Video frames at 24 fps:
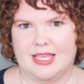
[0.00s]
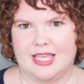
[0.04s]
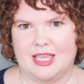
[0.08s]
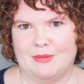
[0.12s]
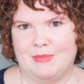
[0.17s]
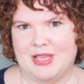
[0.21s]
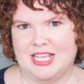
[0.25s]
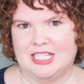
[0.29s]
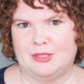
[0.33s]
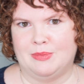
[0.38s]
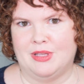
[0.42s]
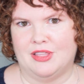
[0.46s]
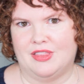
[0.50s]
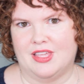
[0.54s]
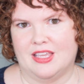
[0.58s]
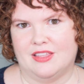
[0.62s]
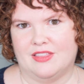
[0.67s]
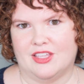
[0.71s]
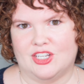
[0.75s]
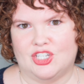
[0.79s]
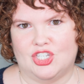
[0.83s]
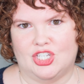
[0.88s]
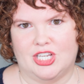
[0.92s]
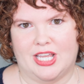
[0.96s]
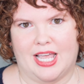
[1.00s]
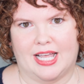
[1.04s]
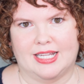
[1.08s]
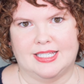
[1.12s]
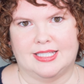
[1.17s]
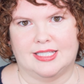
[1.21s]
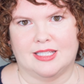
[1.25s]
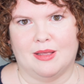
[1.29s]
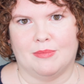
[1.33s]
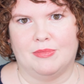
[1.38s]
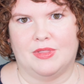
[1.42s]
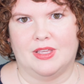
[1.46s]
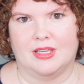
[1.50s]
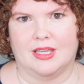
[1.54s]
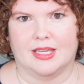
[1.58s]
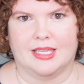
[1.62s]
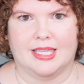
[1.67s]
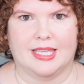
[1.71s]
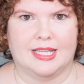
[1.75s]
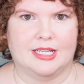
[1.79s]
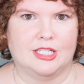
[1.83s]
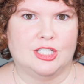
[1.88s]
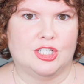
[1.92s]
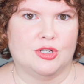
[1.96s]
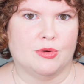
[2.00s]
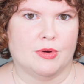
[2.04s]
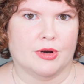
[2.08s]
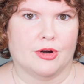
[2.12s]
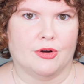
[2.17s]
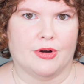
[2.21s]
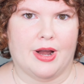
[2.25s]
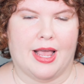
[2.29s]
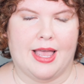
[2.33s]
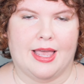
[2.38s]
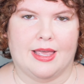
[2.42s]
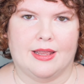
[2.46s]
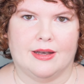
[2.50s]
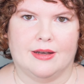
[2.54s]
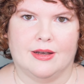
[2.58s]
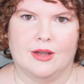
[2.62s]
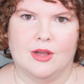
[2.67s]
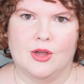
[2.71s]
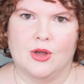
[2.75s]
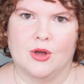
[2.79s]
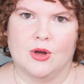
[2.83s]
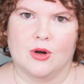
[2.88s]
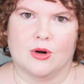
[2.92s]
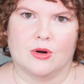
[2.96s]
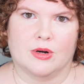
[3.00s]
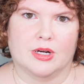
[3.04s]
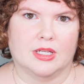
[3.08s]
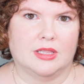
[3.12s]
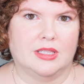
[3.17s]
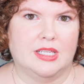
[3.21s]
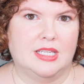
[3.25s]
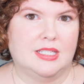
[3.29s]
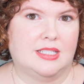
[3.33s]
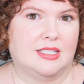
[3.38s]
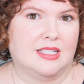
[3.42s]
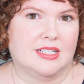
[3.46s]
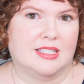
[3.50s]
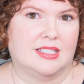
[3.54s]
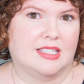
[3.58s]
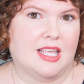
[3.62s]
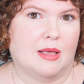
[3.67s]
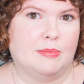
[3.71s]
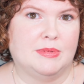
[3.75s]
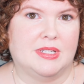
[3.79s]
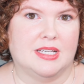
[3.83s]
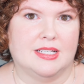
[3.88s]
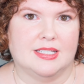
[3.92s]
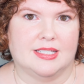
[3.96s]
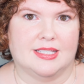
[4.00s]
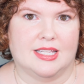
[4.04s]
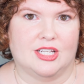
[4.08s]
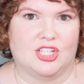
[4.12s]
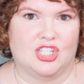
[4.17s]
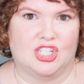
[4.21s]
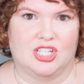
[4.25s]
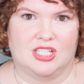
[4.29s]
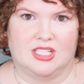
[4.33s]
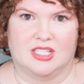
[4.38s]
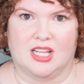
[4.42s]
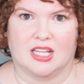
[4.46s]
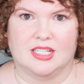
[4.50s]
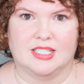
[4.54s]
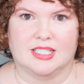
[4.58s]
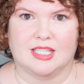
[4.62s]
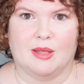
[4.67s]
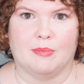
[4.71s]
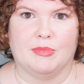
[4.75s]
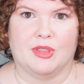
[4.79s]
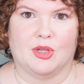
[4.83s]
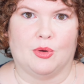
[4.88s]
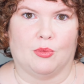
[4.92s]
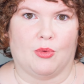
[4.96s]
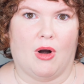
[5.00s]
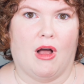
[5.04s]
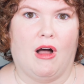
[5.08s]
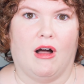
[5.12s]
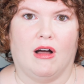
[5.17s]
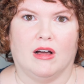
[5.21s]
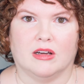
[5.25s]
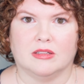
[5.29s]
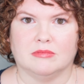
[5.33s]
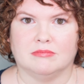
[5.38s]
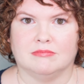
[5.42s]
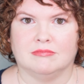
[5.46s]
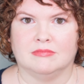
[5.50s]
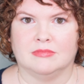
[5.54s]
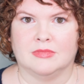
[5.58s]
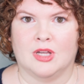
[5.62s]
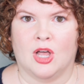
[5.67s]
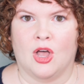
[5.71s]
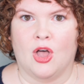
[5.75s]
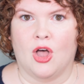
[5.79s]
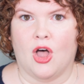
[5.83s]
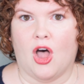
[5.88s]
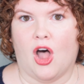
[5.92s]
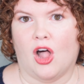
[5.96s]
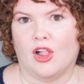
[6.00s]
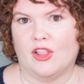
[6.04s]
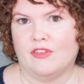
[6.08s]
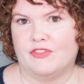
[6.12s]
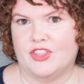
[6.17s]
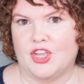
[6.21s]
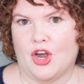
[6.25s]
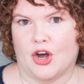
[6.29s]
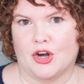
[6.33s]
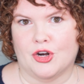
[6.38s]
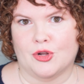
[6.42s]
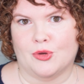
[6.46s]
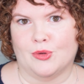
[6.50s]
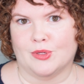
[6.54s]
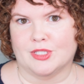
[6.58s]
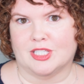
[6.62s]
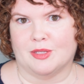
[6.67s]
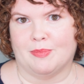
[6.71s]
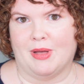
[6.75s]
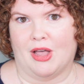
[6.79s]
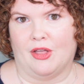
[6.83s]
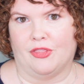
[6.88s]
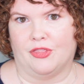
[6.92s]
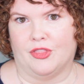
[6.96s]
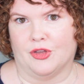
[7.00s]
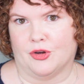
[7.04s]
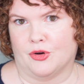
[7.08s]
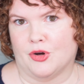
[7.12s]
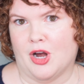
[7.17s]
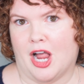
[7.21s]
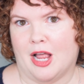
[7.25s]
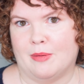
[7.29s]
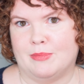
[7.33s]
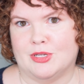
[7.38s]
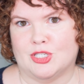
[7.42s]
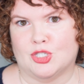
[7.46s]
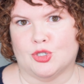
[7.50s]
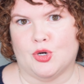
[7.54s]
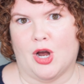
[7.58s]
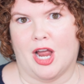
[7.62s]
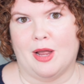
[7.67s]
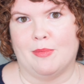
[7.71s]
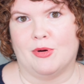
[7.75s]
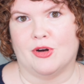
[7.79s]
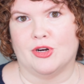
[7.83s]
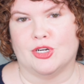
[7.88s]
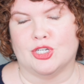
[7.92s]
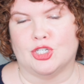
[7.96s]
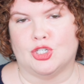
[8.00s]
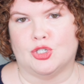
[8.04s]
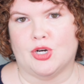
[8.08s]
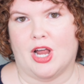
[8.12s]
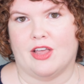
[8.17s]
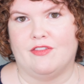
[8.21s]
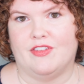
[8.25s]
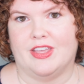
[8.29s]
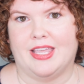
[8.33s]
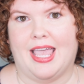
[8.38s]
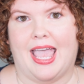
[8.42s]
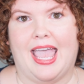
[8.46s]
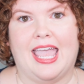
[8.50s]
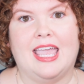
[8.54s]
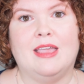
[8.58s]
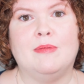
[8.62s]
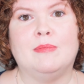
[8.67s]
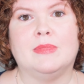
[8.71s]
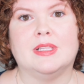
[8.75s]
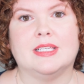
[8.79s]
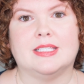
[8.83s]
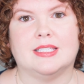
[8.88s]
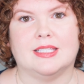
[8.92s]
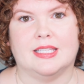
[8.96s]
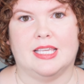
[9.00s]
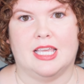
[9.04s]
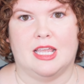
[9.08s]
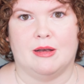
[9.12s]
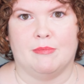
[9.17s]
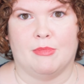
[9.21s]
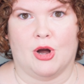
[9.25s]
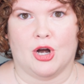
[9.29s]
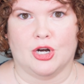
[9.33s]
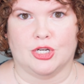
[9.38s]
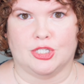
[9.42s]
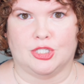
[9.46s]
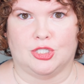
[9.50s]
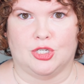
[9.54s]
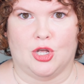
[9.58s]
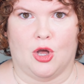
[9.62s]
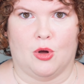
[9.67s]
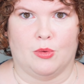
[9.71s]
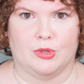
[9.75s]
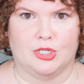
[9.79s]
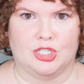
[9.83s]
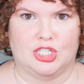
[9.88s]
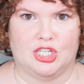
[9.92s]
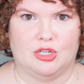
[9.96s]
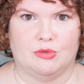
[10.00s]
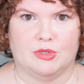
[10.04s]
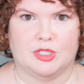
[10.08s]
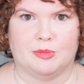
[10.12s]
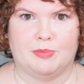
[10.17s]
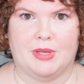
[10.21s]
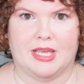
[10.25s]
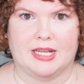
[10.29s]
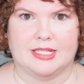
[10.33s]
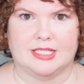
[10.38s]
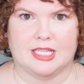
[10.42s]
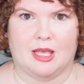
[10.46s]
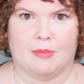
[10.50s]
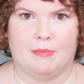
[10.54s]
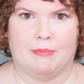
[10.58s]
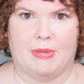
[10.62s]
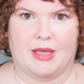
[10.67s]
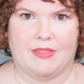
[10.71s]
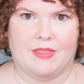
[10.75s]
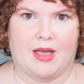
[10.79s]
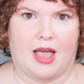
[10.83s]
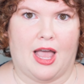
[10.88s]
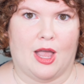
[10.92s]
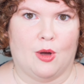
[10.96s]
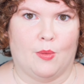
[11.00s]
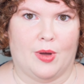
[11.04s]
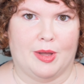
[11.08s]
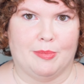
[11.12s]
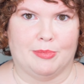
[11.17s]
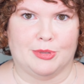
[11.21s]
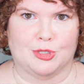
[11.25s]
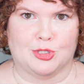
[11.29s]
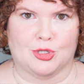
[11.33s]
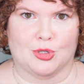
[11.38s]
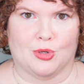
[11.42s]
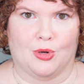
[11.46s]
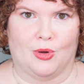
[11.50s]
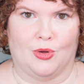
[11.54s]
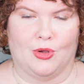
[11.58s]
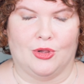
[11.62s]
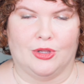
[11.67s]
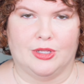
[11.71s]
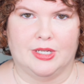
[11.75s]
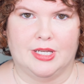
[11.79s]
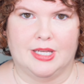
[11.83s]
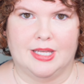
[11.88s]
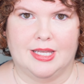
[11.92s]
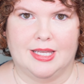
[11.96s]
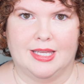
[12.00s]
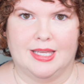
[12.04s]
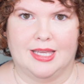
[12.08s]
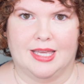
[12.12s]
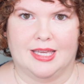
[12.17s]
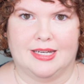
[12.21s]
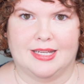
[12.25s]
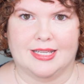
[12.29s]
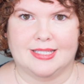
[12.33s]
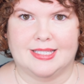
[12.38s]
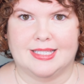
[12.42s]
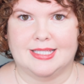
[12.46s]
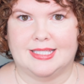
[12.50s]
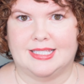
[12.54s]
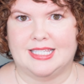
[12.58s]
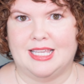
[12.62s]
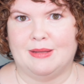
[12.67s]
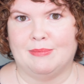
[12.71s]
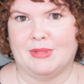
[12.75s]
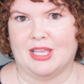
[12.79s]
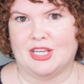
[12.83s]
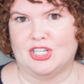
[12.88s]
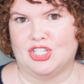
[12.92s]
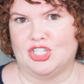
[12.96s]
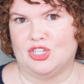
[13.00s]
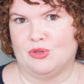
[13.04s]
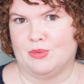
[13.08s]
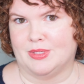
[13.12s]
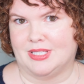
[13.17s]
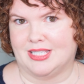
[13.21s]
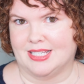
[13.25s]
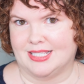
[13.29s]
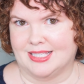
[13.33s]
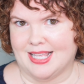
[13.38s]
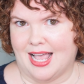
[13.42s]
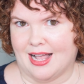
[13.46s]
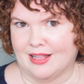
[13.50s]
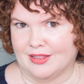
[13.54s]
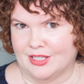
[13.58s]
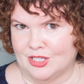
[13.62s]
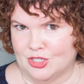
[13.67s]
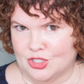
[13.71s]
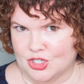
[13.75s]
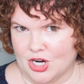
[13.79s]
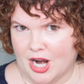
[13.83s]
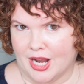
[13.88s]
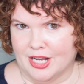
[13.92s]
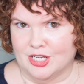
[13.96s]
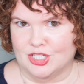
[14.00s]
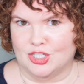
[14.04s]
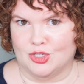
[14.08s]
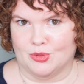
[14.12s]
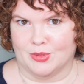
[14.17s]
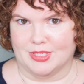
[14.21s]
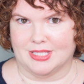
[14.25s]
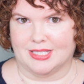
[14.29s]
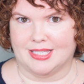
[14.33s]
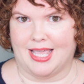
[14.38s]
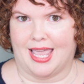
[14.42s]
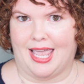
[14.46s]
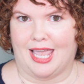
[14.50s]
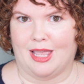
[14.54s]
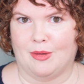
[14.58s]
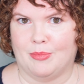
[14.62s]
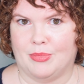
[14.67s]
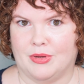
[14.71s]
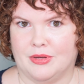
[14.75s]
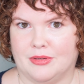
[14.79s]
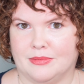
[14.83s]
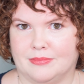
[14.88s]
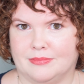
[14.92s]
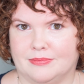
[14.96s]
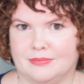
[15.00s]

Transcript: it makes me think that she had something akin to regret, or at least acceptance that she'd done something wrong. All of the articles about the crime describe her as driving aimlessly in Barstow when she was picked up by the highway patrol. It doesn't seem like she was exactly trying to escape.